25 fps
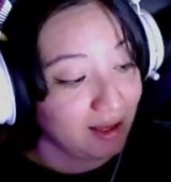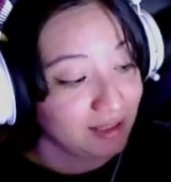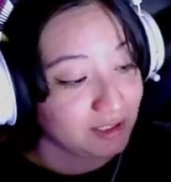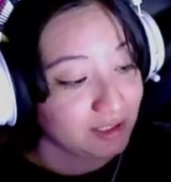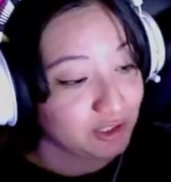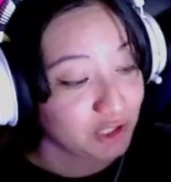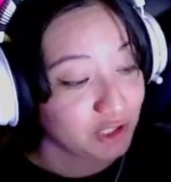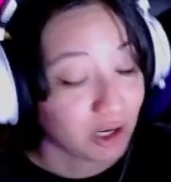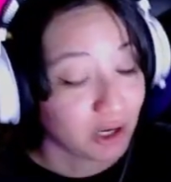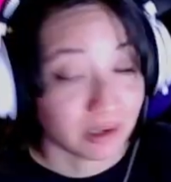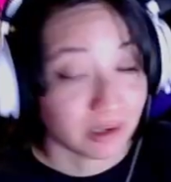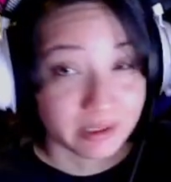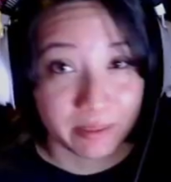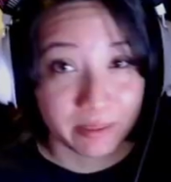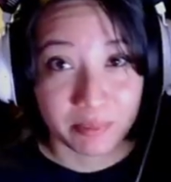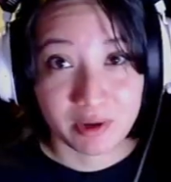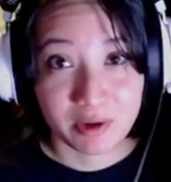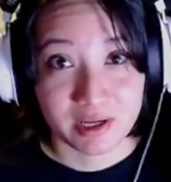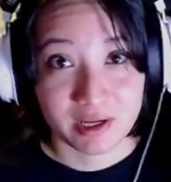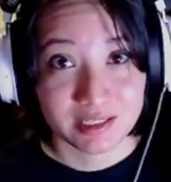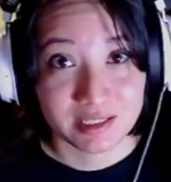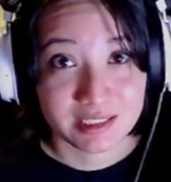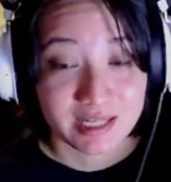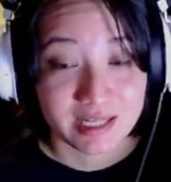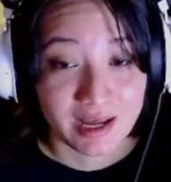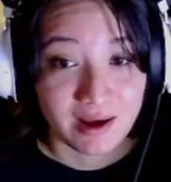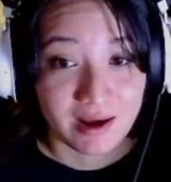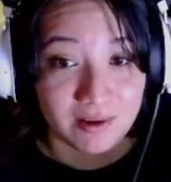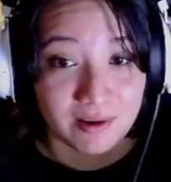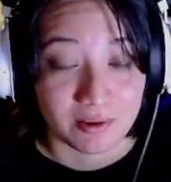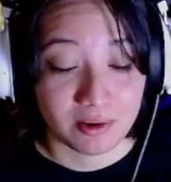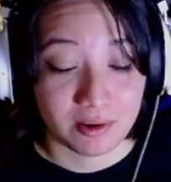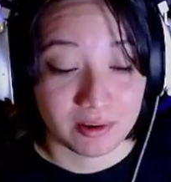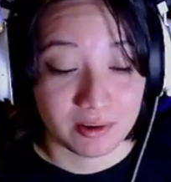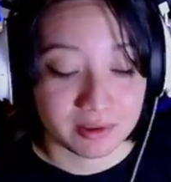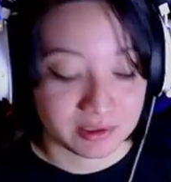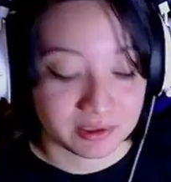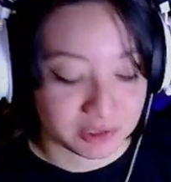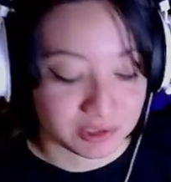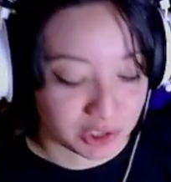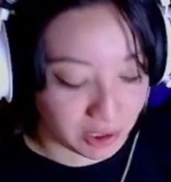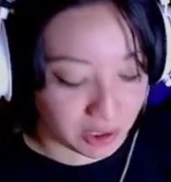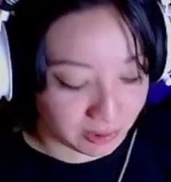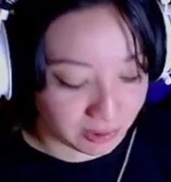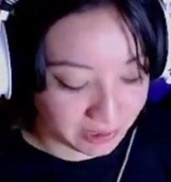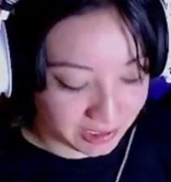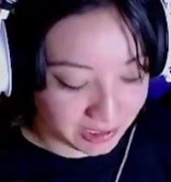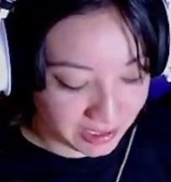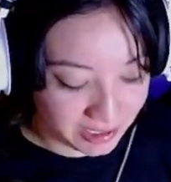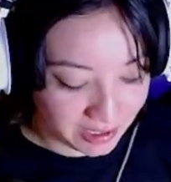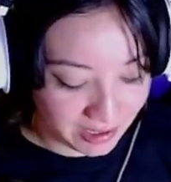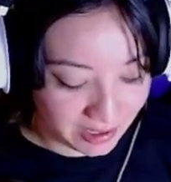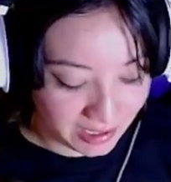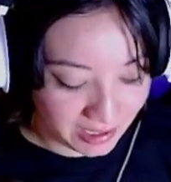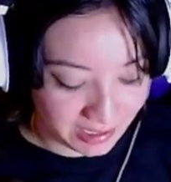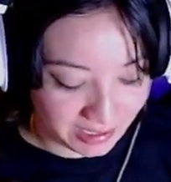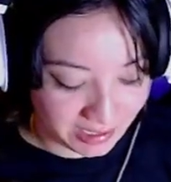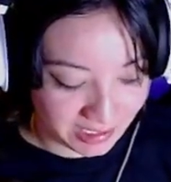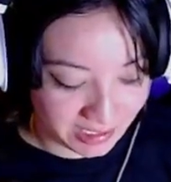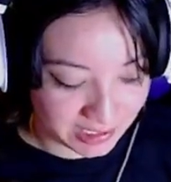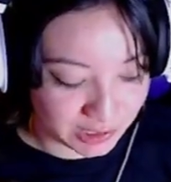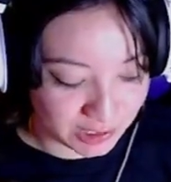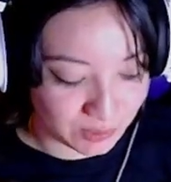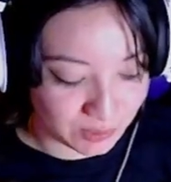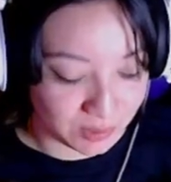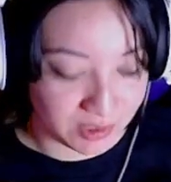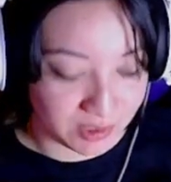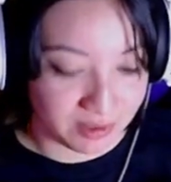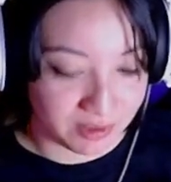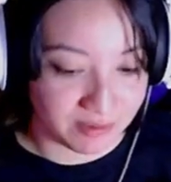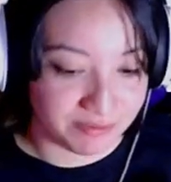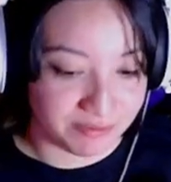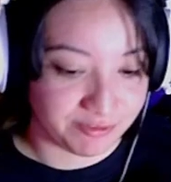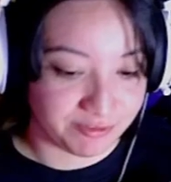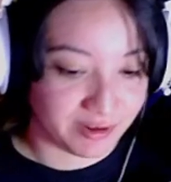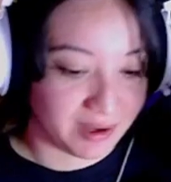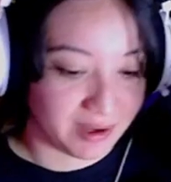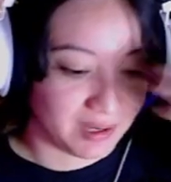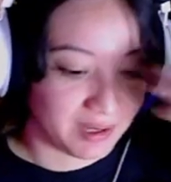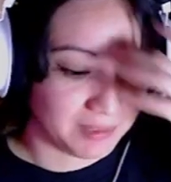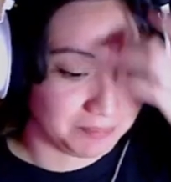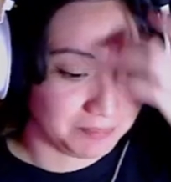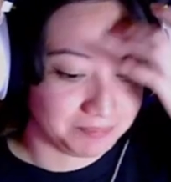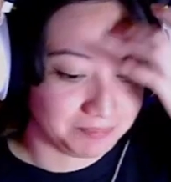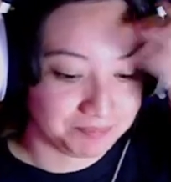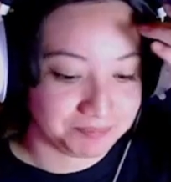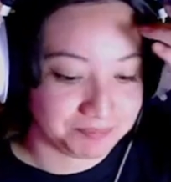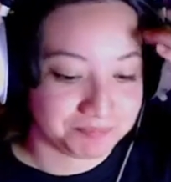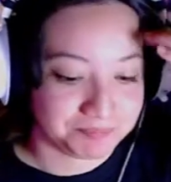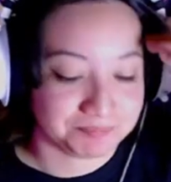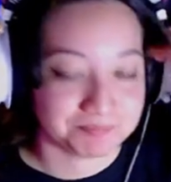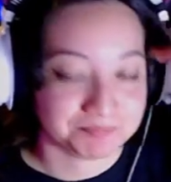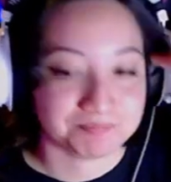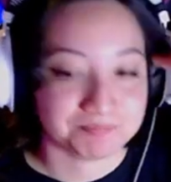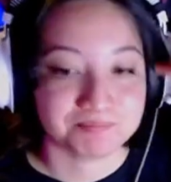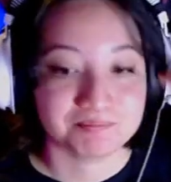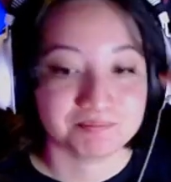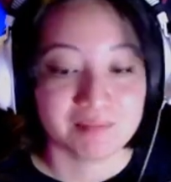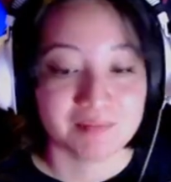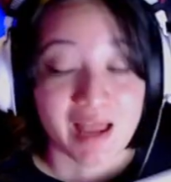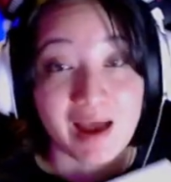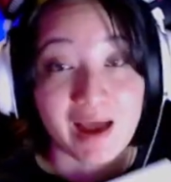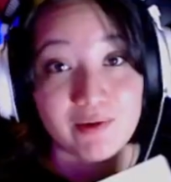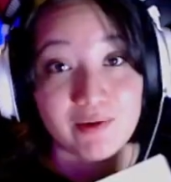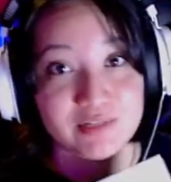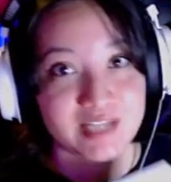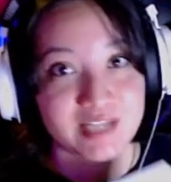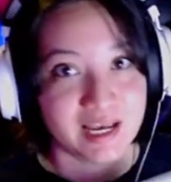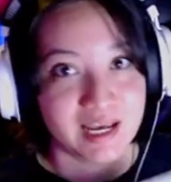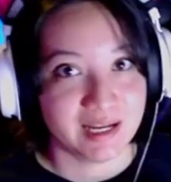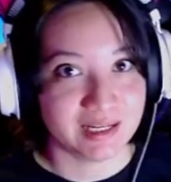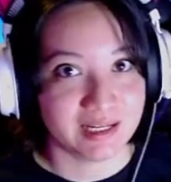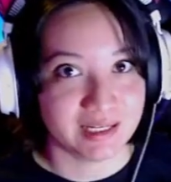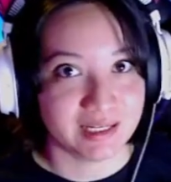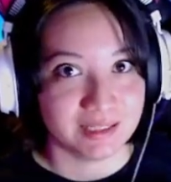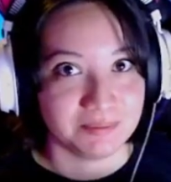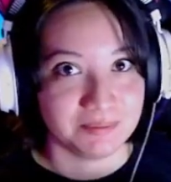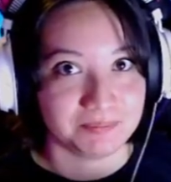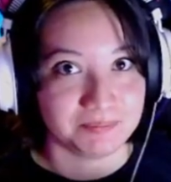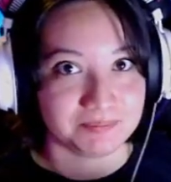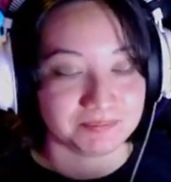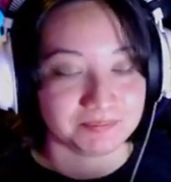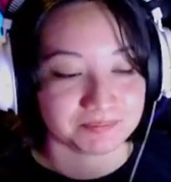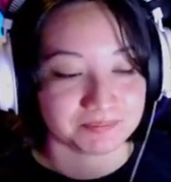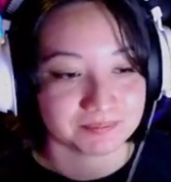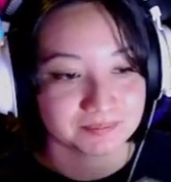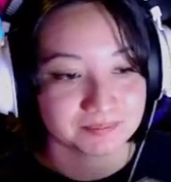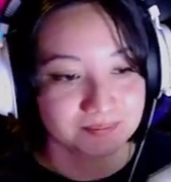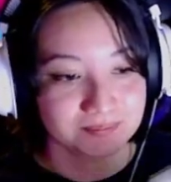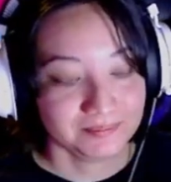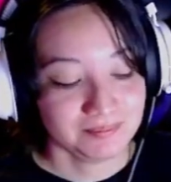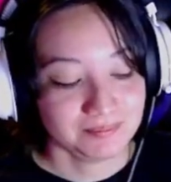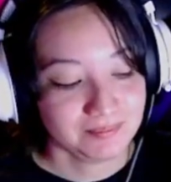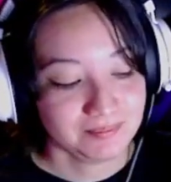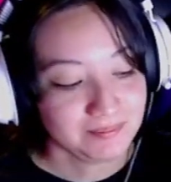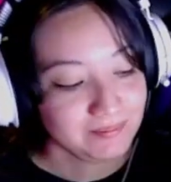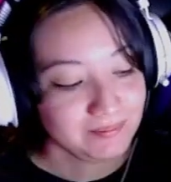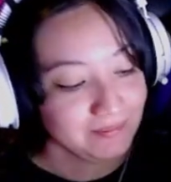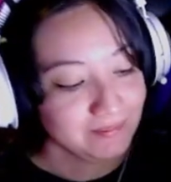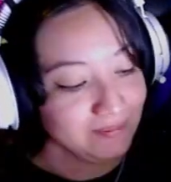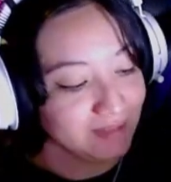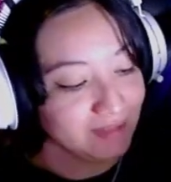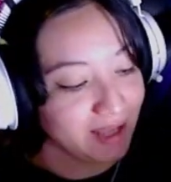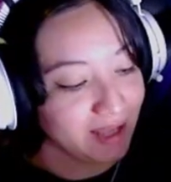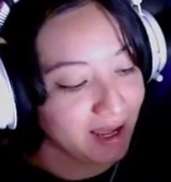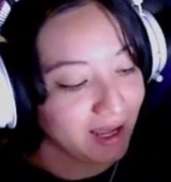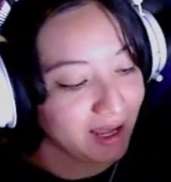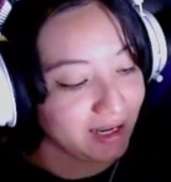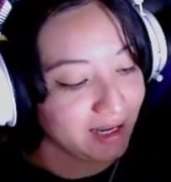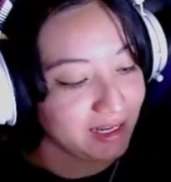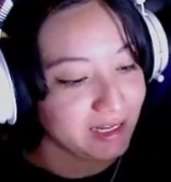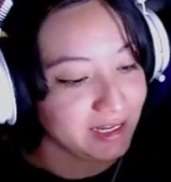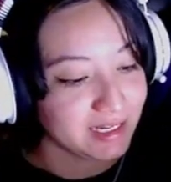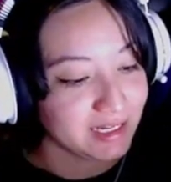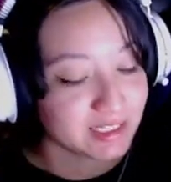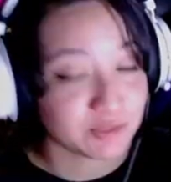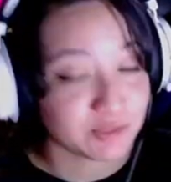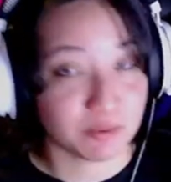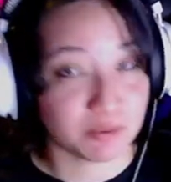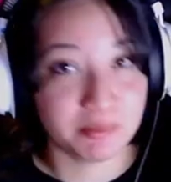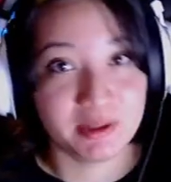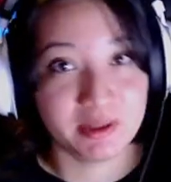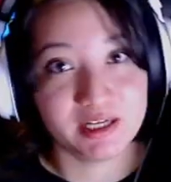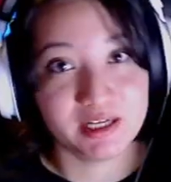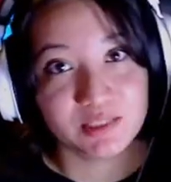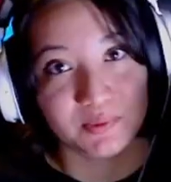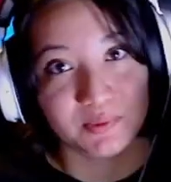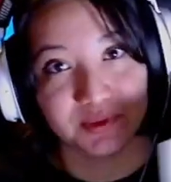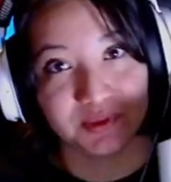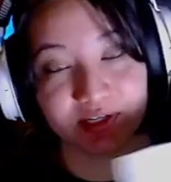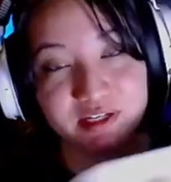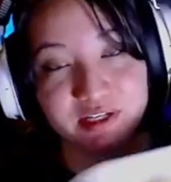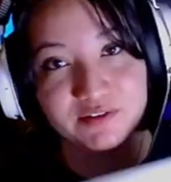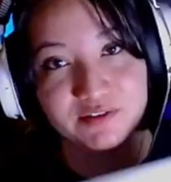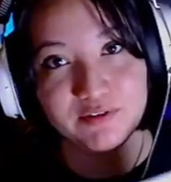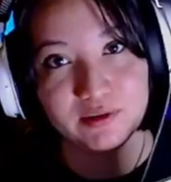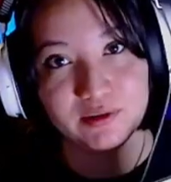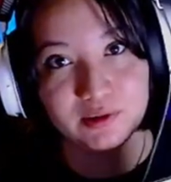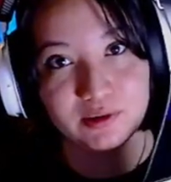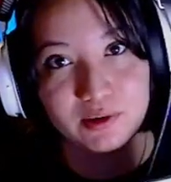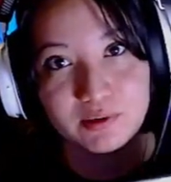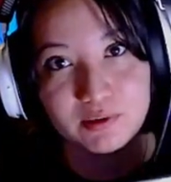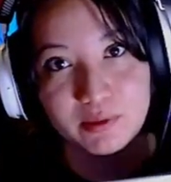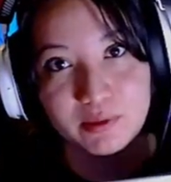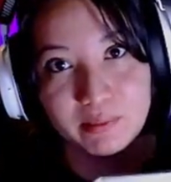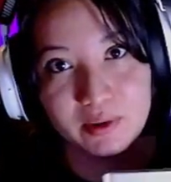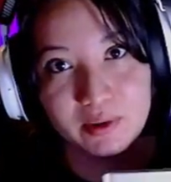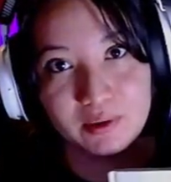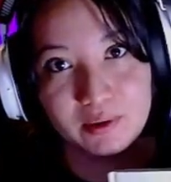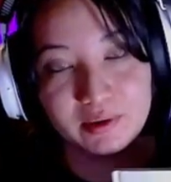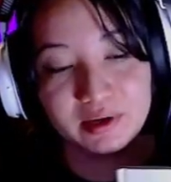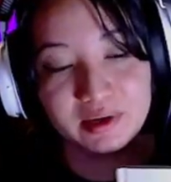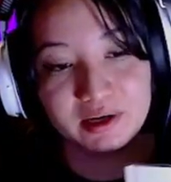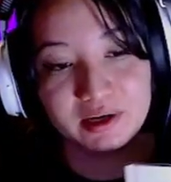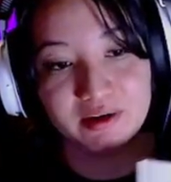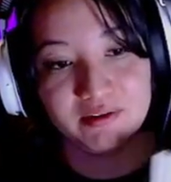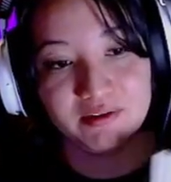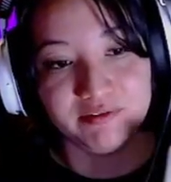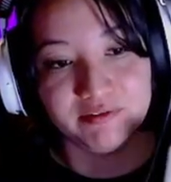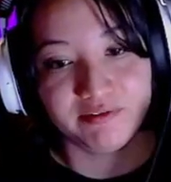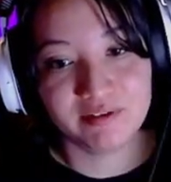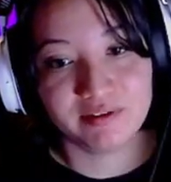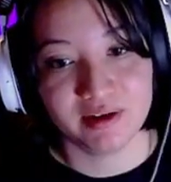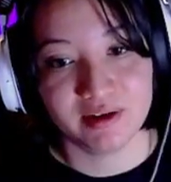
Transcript: Charlie breaks down, or Charlie gets sort of outdated, and he gets replaced with a different locomotive,